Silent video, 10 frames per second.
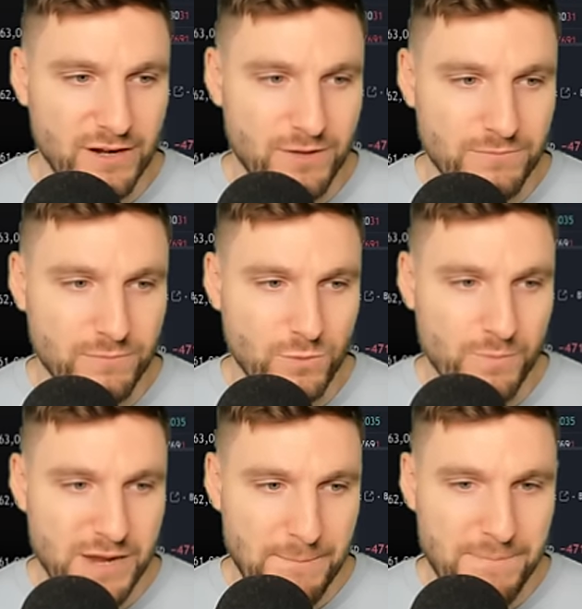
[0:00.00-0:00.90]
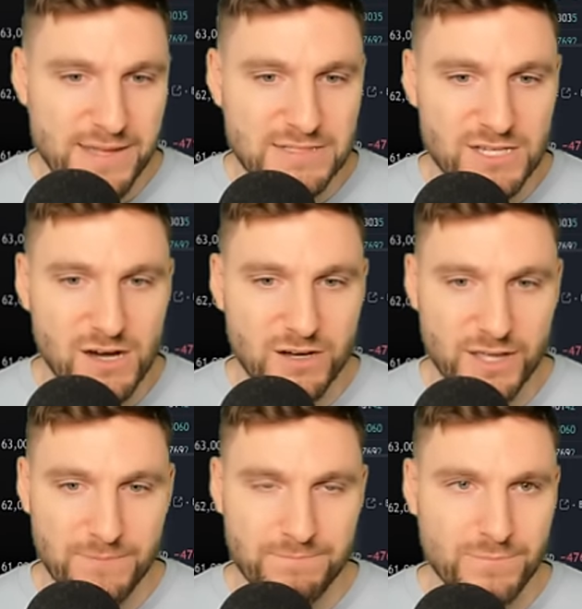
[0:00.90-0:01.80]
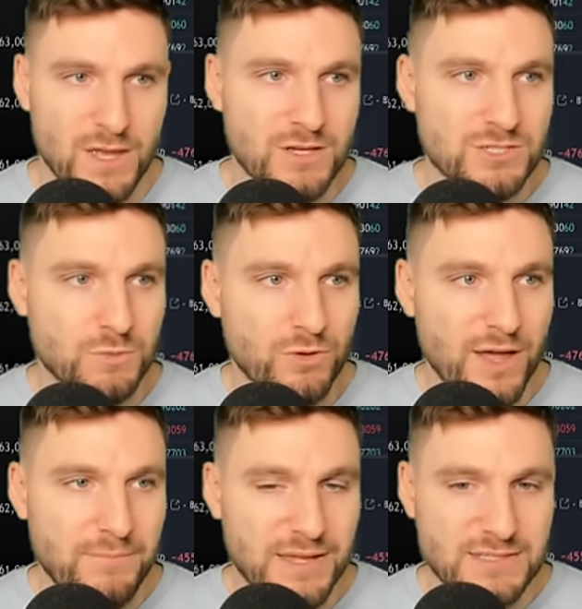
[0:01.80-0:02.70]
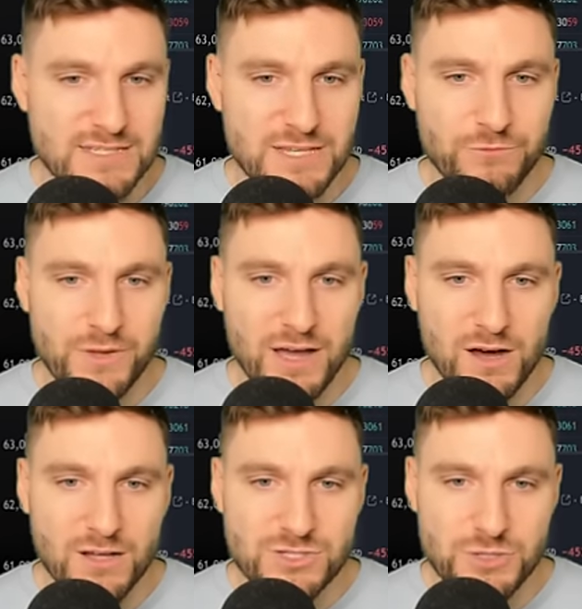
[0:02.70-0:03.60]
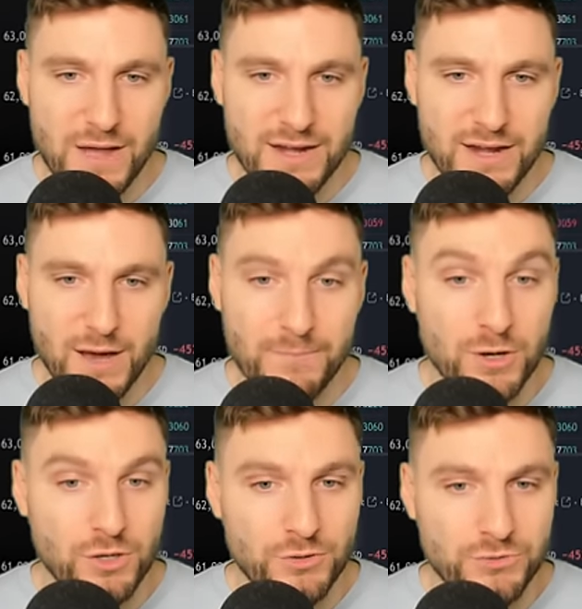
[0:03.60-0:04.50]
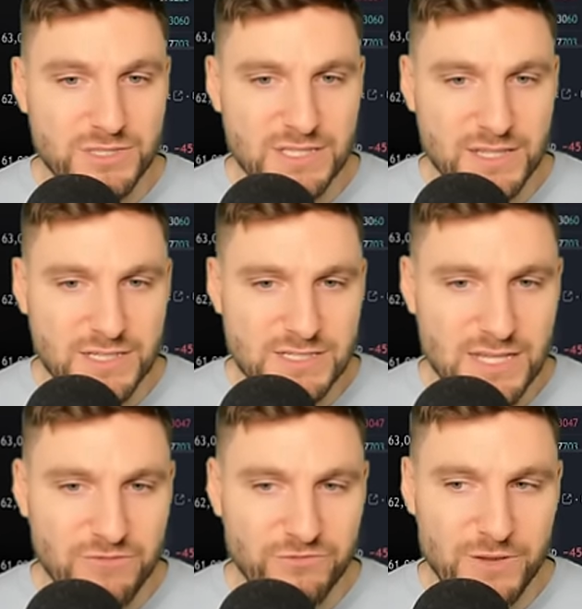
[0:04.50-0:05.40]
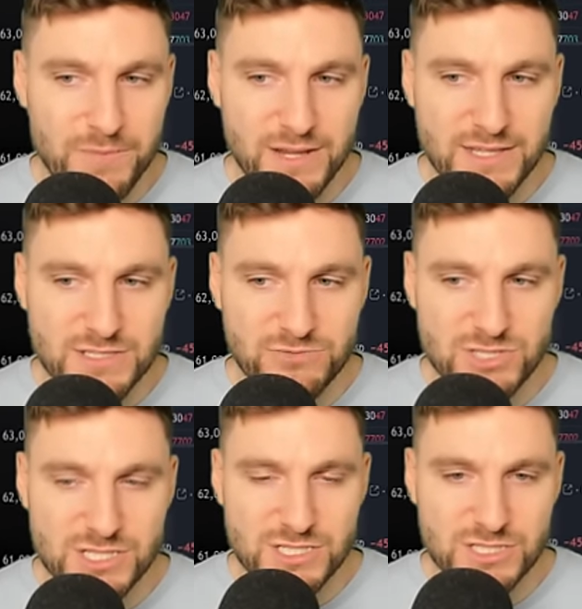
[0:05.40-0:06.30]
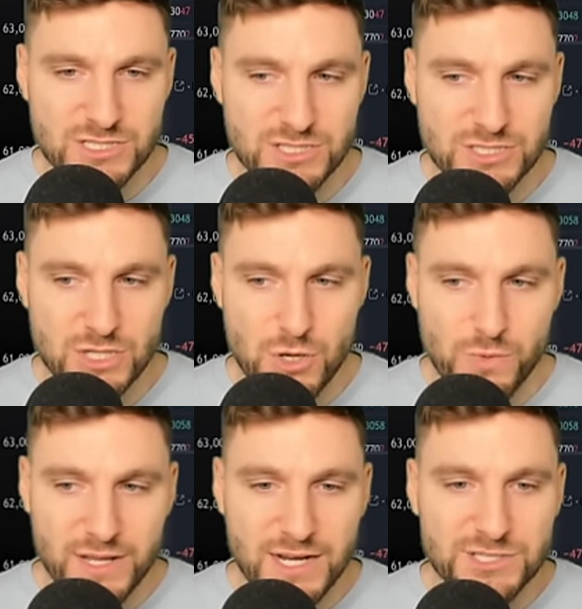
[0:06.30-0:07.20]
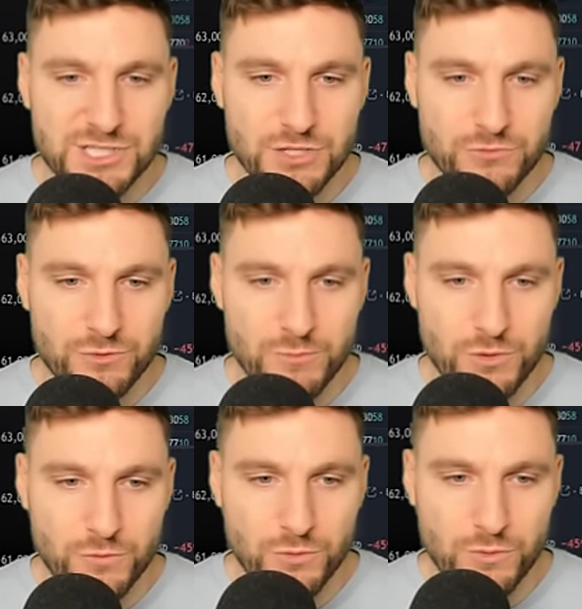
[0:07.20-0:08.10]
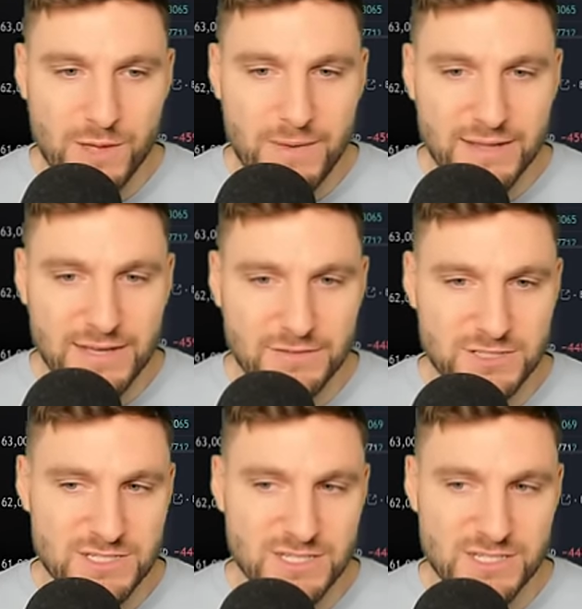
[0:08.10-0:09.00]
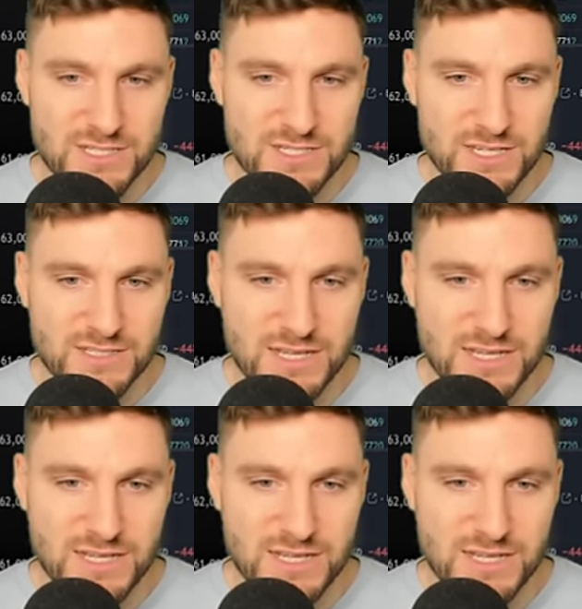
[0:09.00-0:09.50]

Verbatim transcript: low will be a big target. So what that means is if we are to end up losing this and flipping it into resistance, we can actually look for a move all the way back down to sixty-six